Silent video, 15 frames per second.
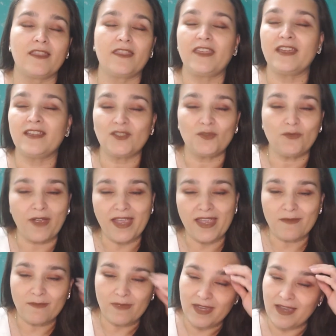Thanks to
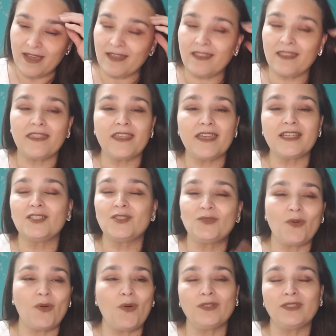Amy and thanks
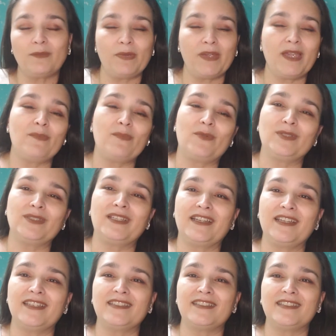to all the people
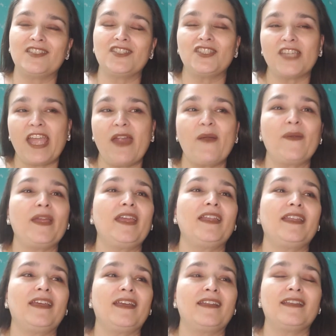that is
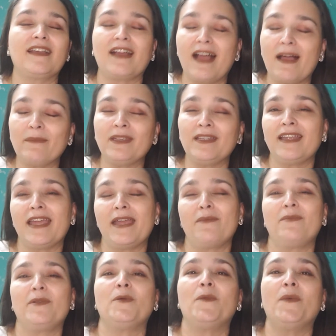sharing and coming
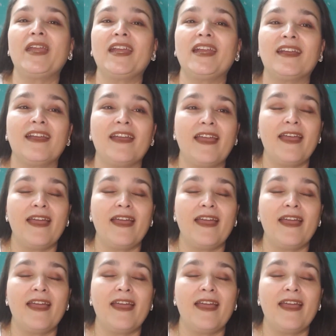every week.